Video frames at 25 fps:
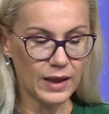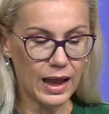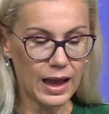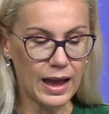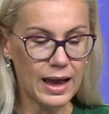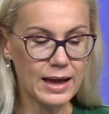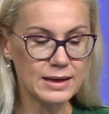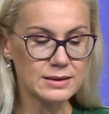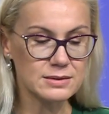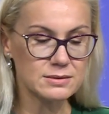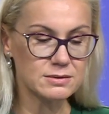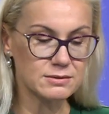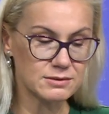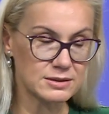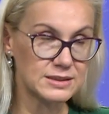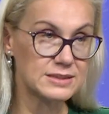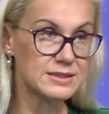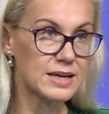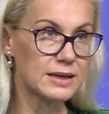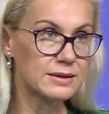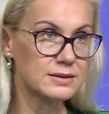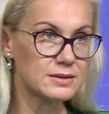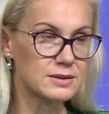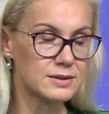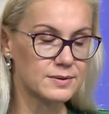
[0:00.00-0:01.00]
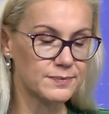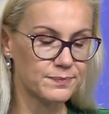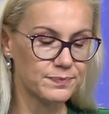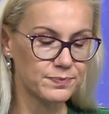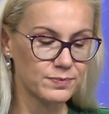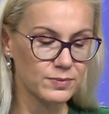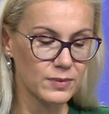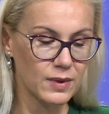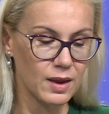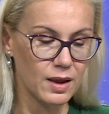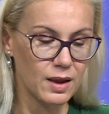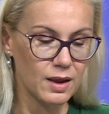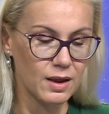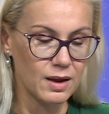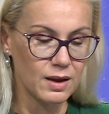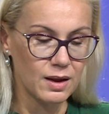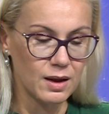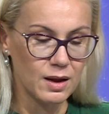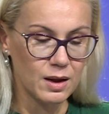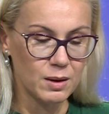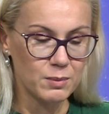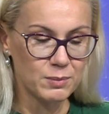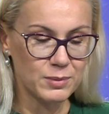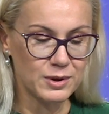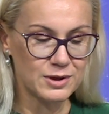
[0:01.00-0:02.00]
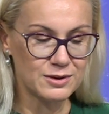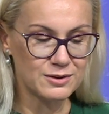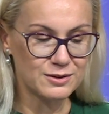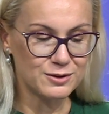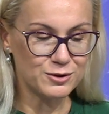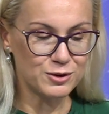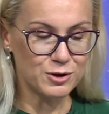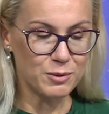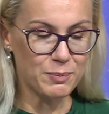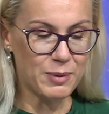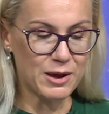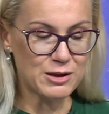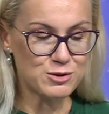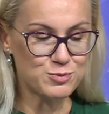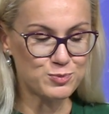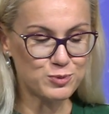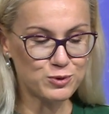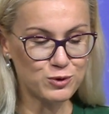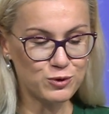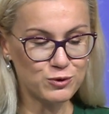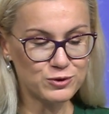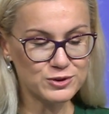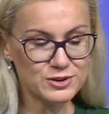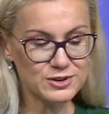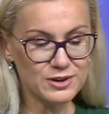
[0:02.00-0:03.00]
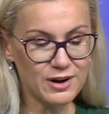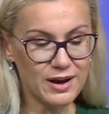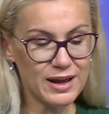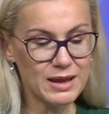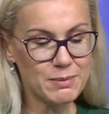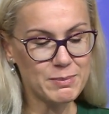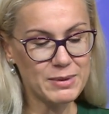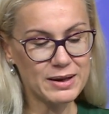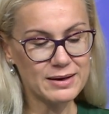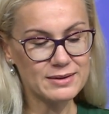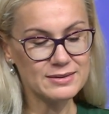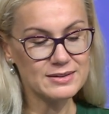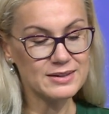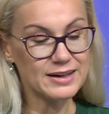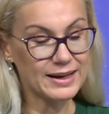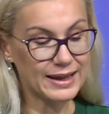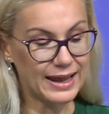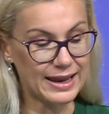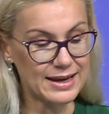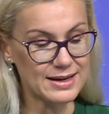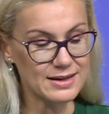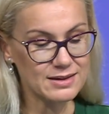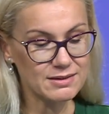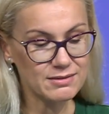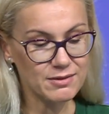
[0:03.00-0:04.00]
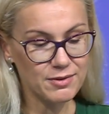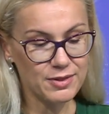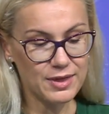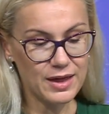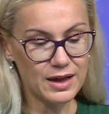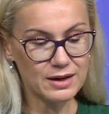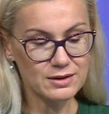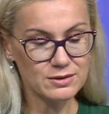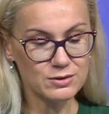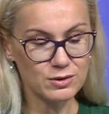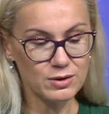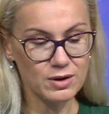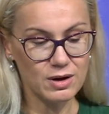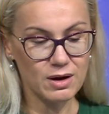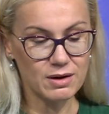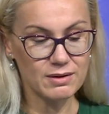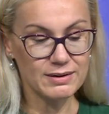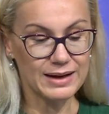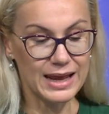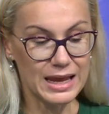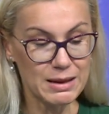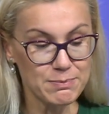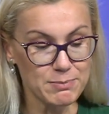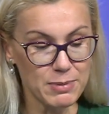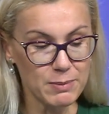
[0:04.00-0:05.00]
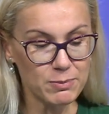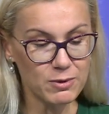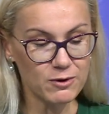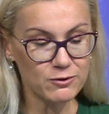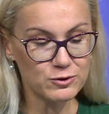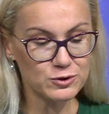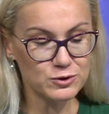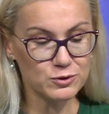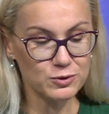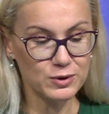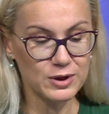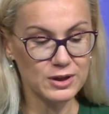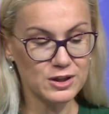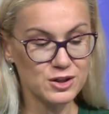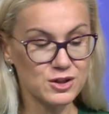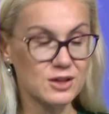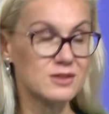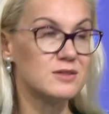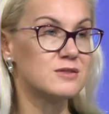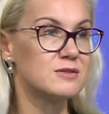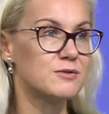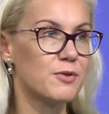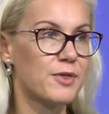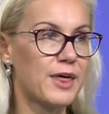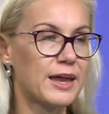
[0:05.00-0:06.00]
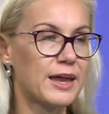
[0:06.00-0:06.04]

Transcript: and reset. But Europe has proved time and again that we are capable of doing just